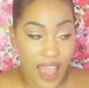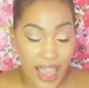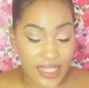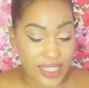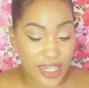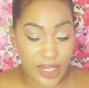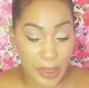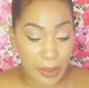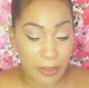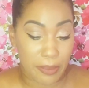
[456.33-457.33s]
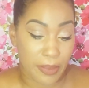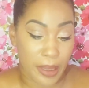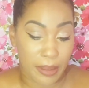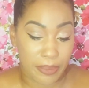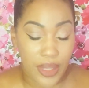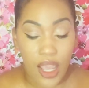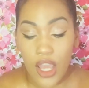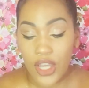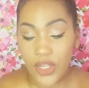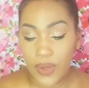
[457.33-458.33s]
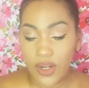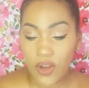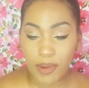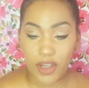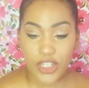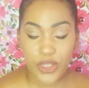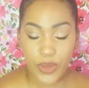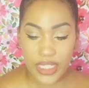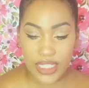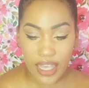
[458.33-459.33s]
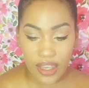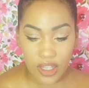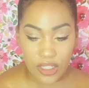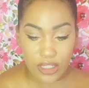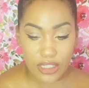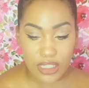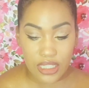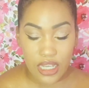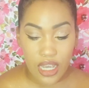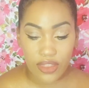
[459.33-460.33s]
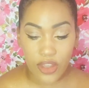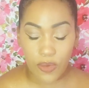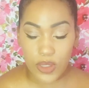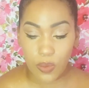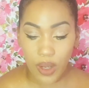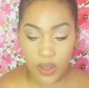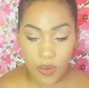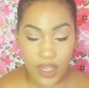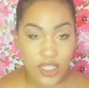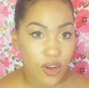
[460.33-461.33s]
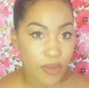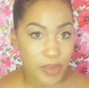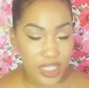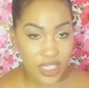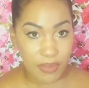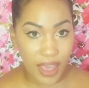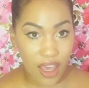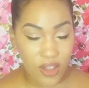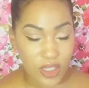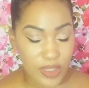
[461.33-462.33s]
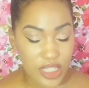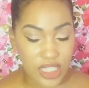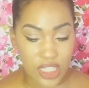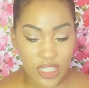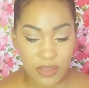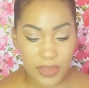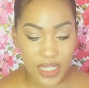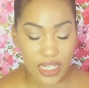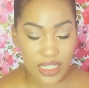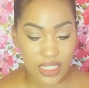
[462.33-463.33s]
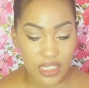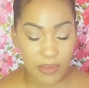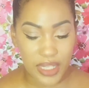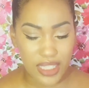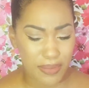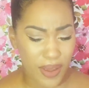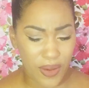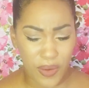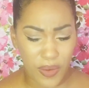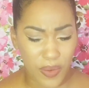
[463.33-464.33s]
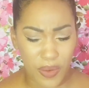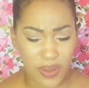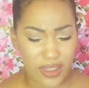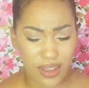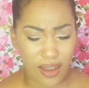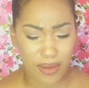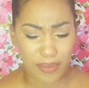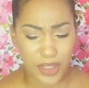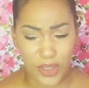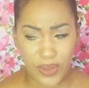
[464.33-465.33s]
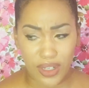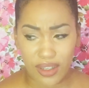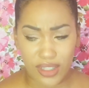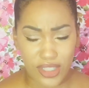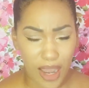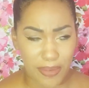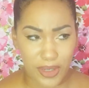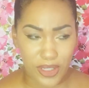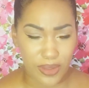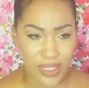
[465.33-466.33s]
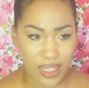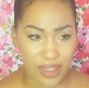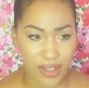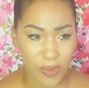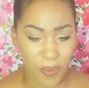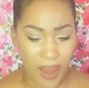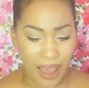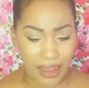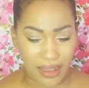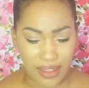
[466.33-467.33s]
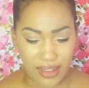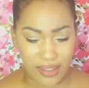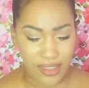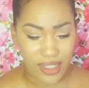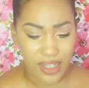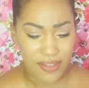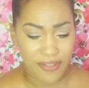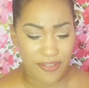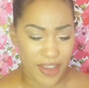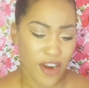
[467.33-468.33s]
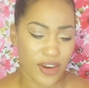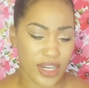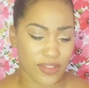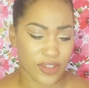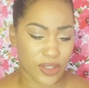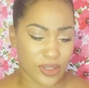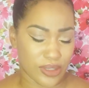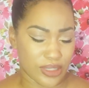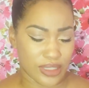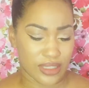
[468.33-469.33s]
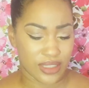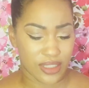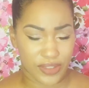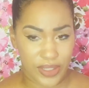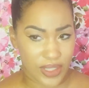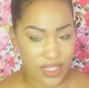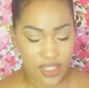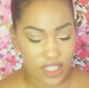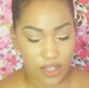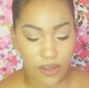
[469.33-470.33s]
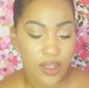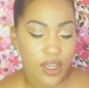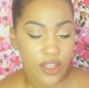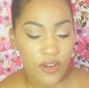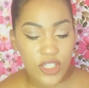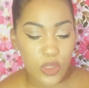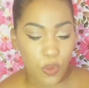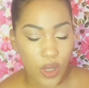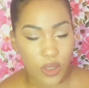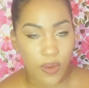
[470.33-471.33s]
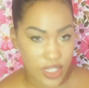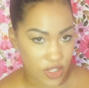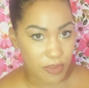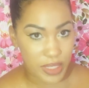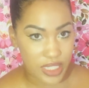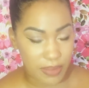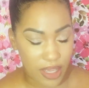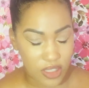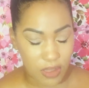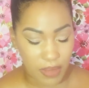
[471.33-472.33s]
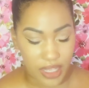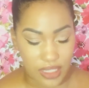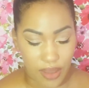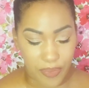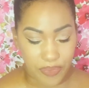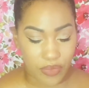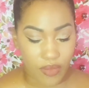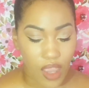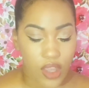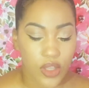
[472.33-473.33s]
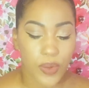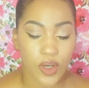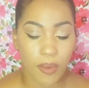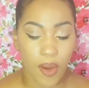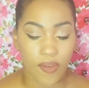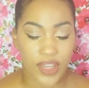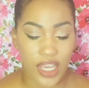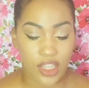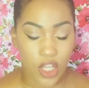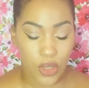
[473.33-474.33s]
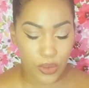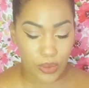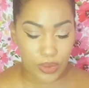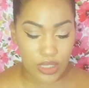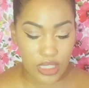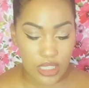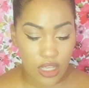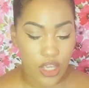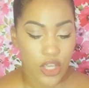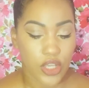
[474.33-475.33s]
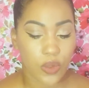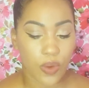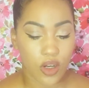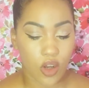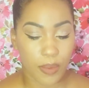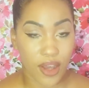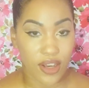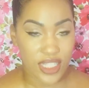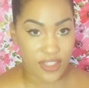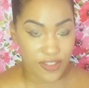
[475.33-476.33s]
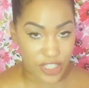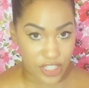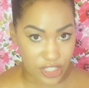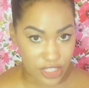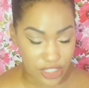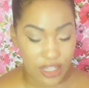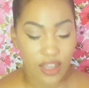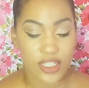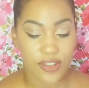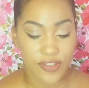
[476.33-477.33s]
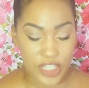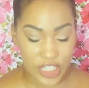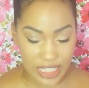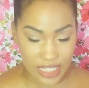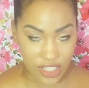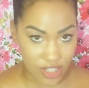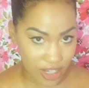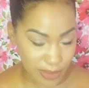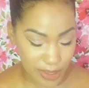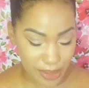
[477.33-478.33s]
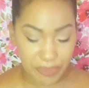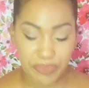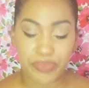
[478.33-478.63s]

I did it now, okay? You want to know about short sales? There was one question on meets and bounds, which is good because the meets and bounds unit in the chapters is like whack and very difficult and confusing. So there was just one question on meets and bounds on my exam. You want to know about VA loans. You want to know about a deficiency judgment.